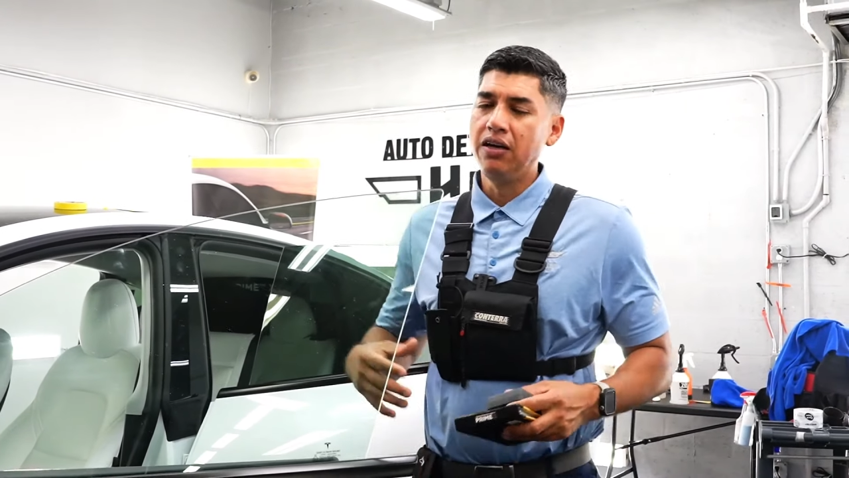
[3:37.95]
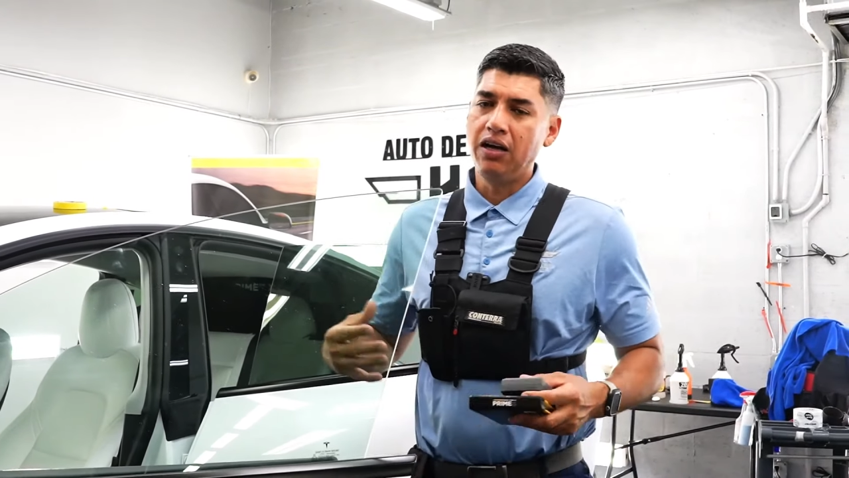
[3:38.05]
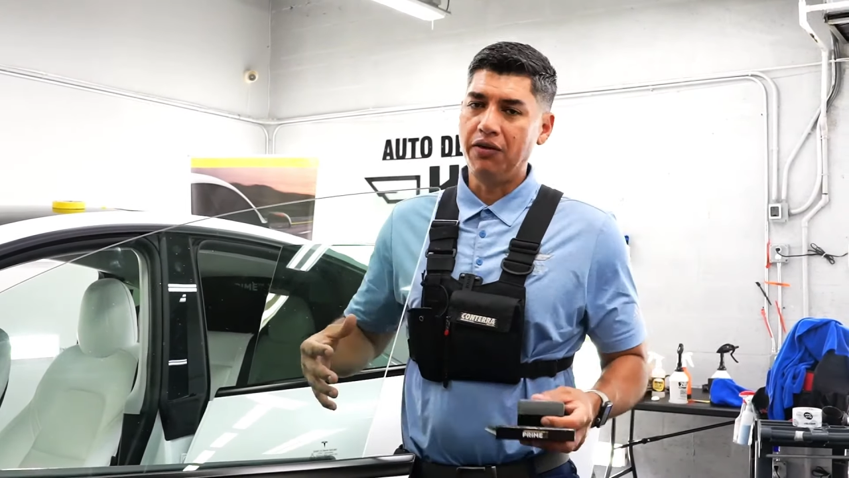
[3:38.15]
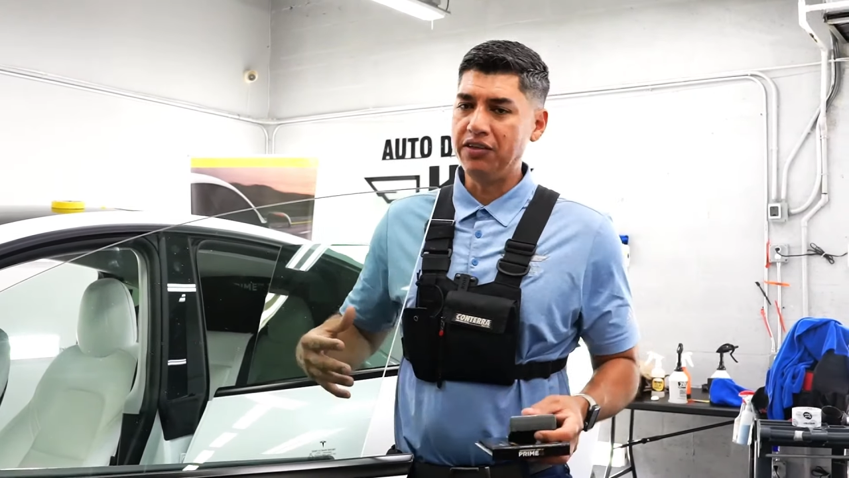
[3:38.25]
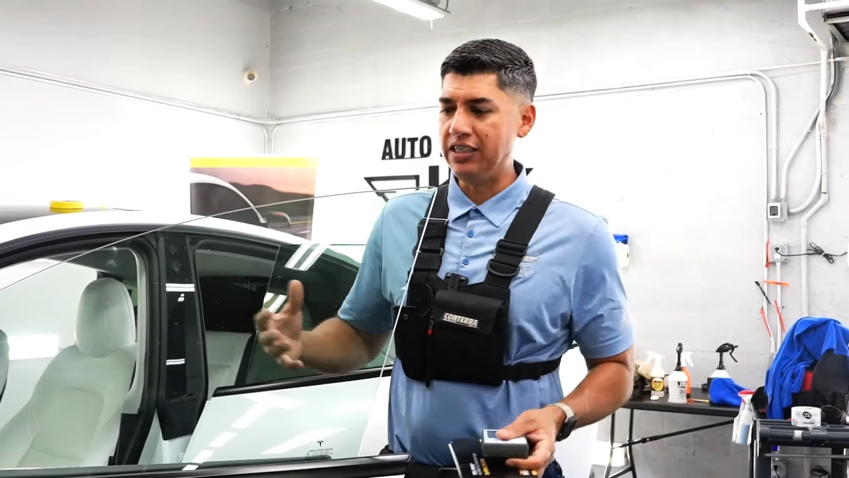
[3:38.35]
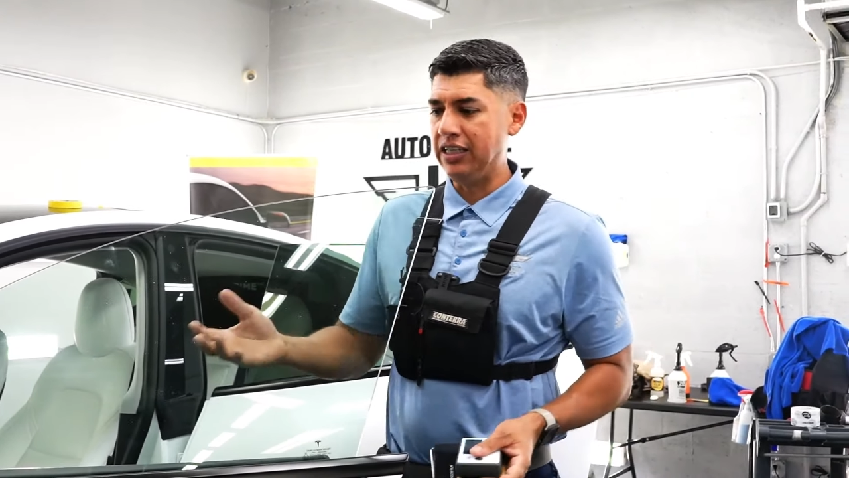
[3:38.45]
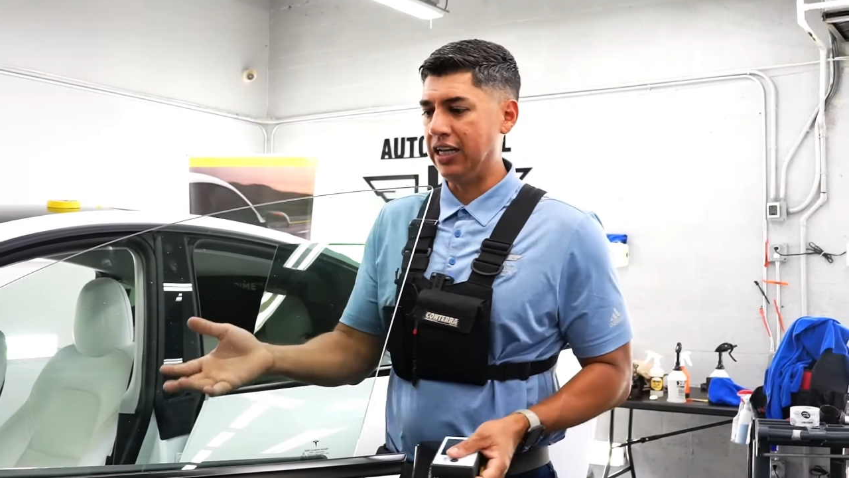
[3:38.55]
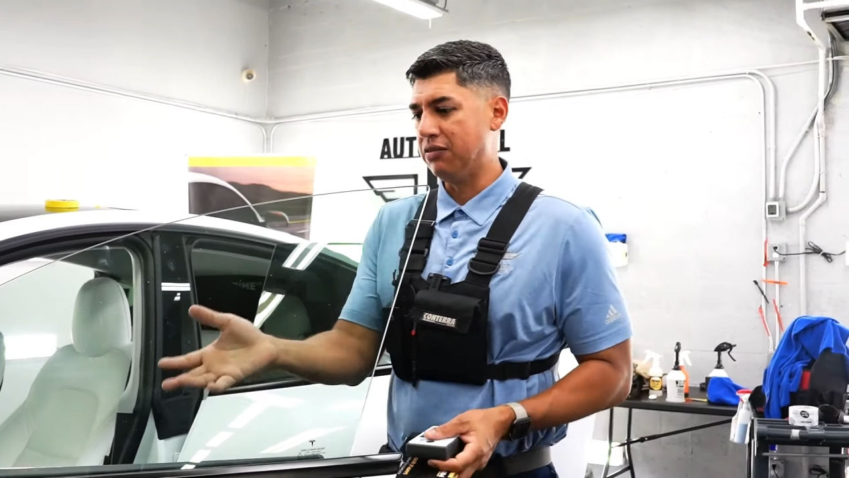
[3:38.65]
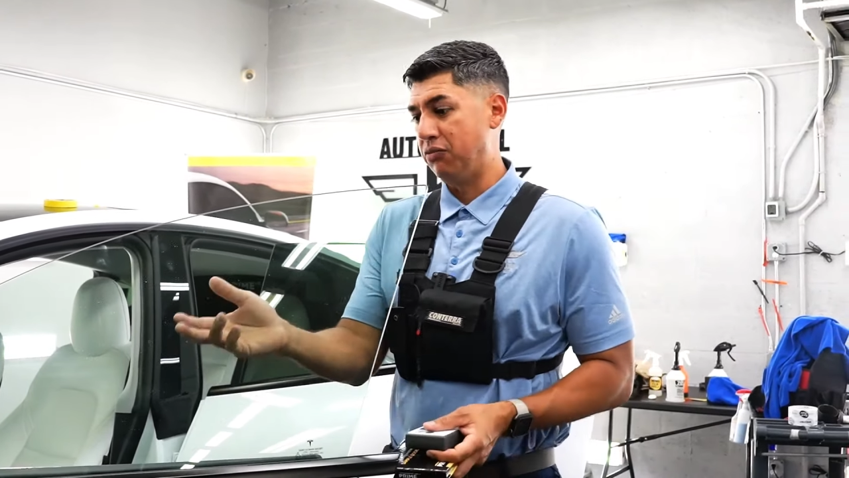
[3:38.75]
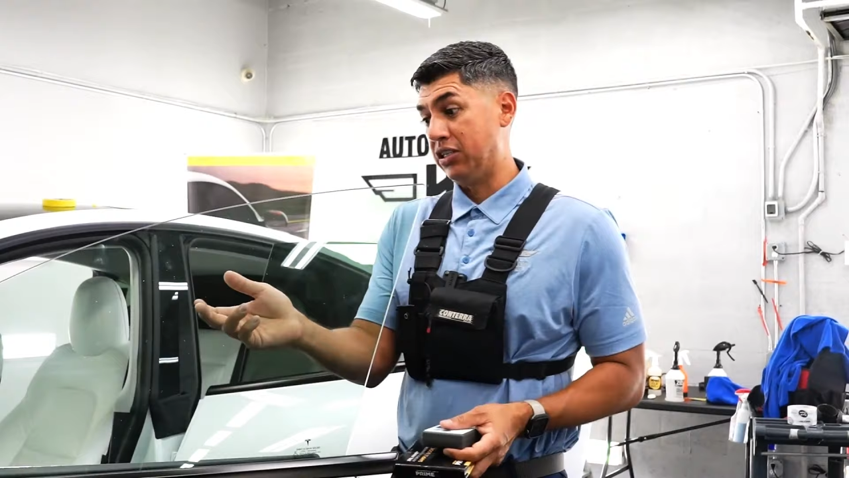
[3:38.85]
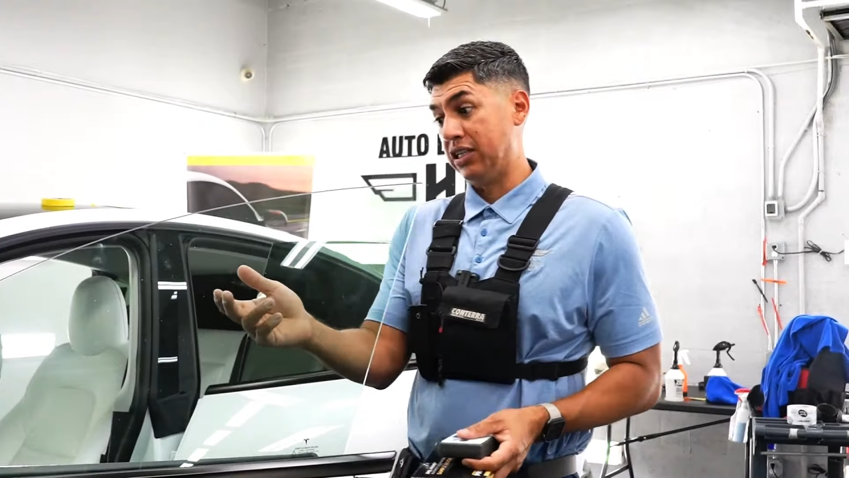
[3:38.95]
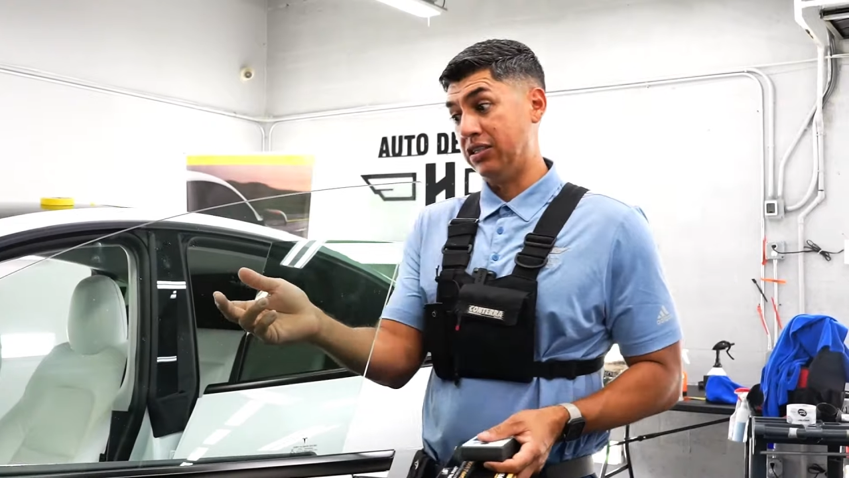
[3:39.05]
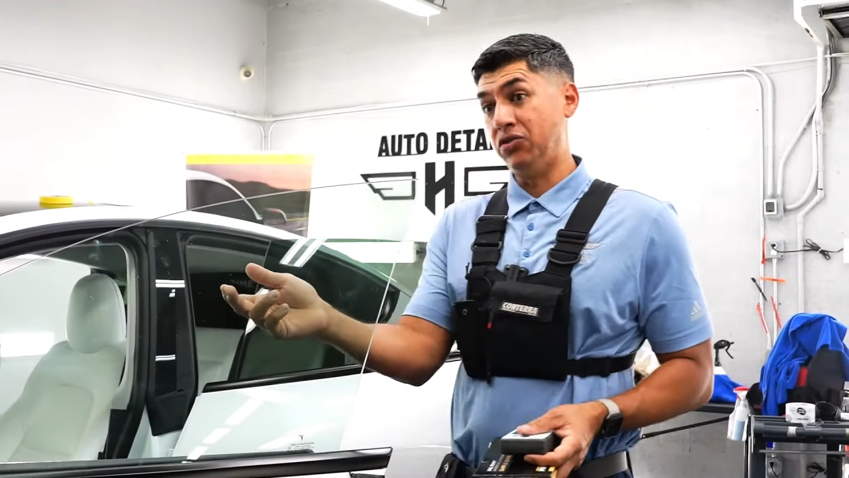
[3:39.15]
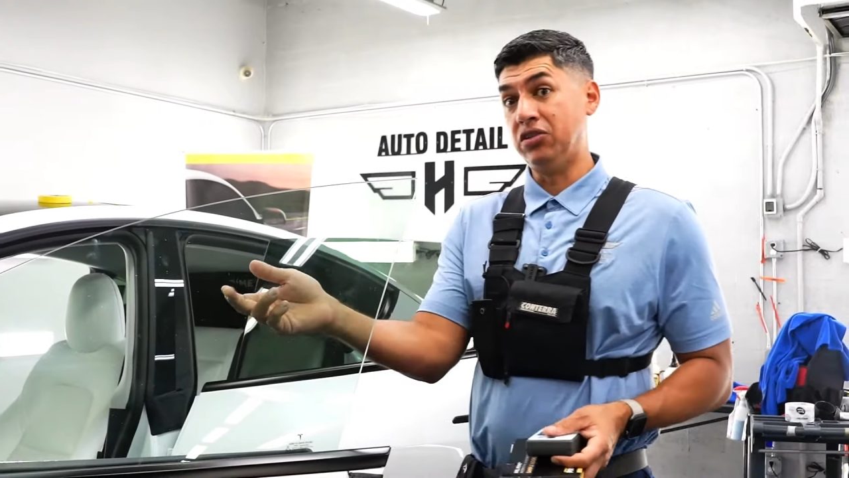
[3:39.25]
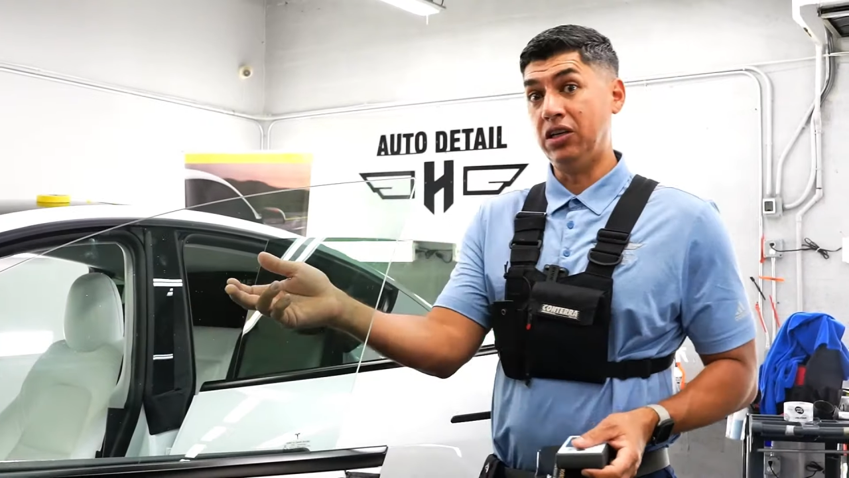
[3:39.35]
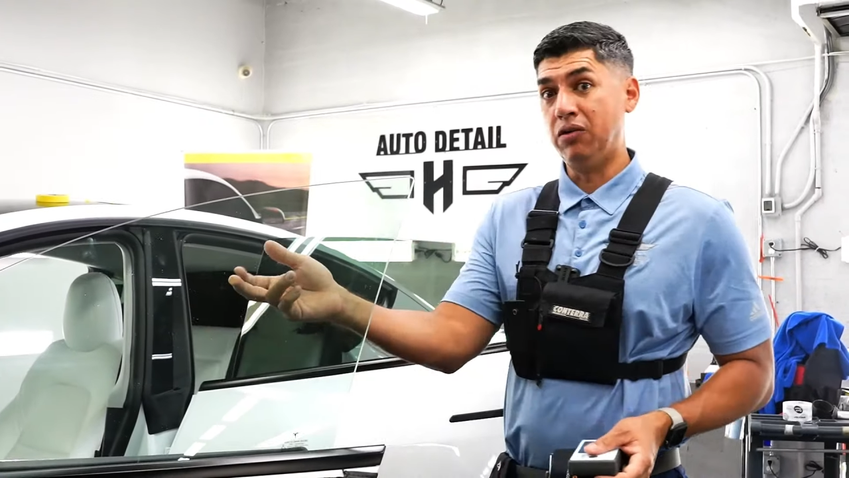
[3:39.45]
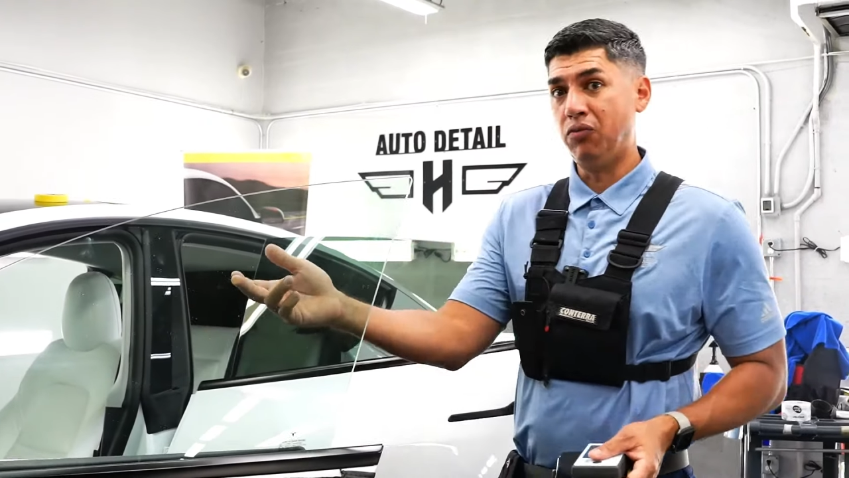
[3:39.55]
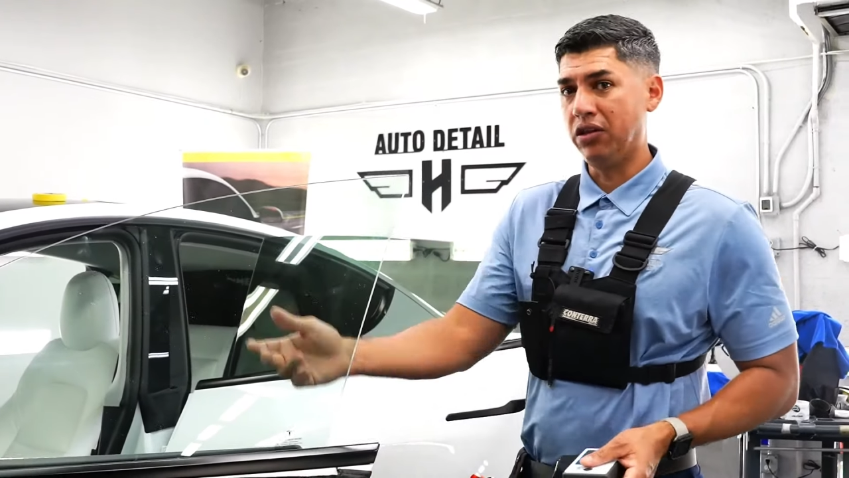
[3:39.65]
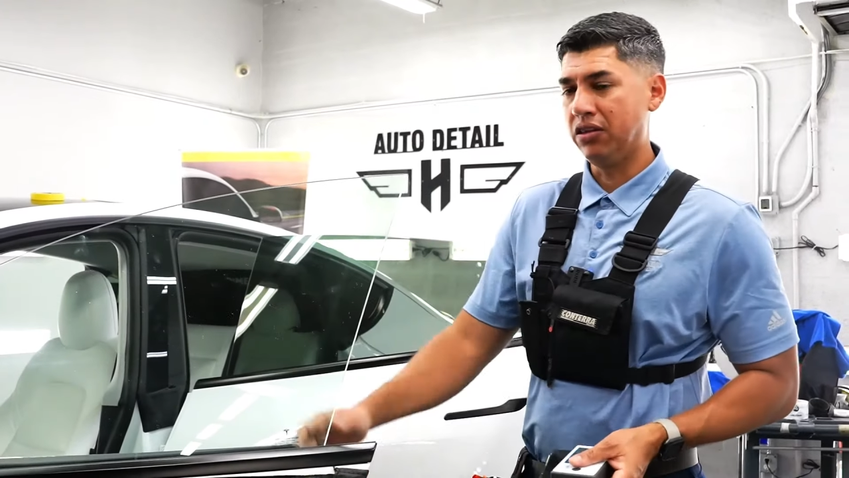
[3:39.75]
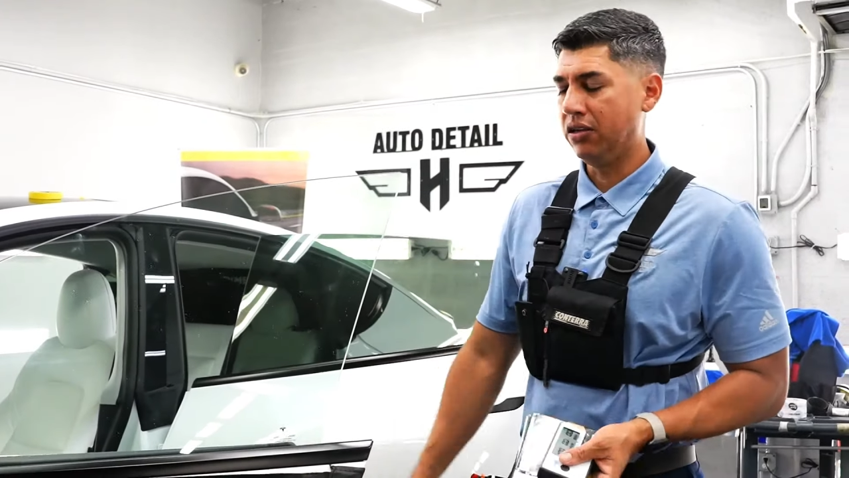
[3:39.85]
Obviously not as much as you see them
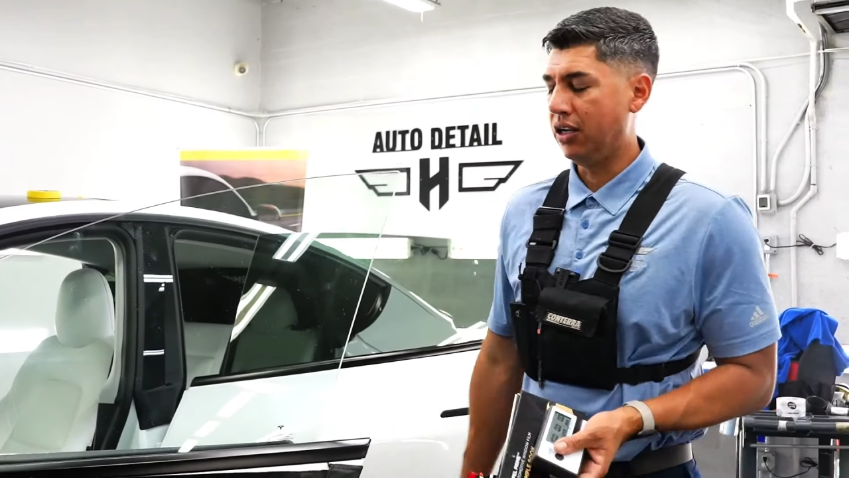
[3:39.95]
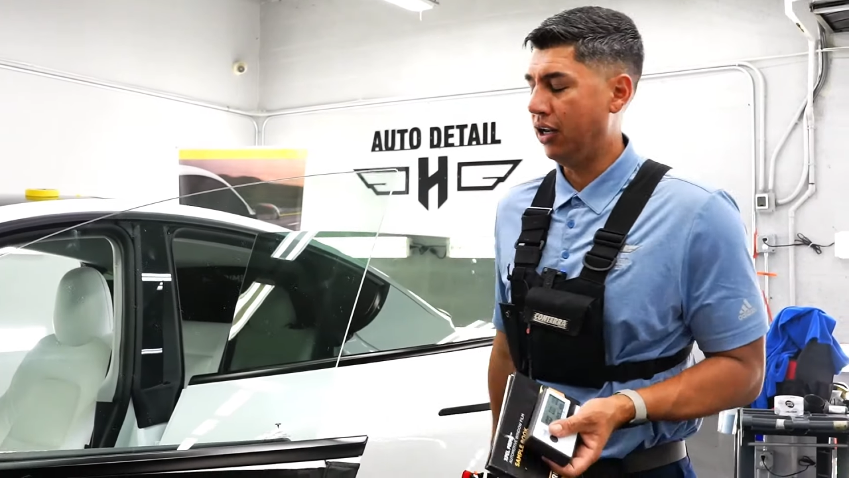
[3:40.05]
with the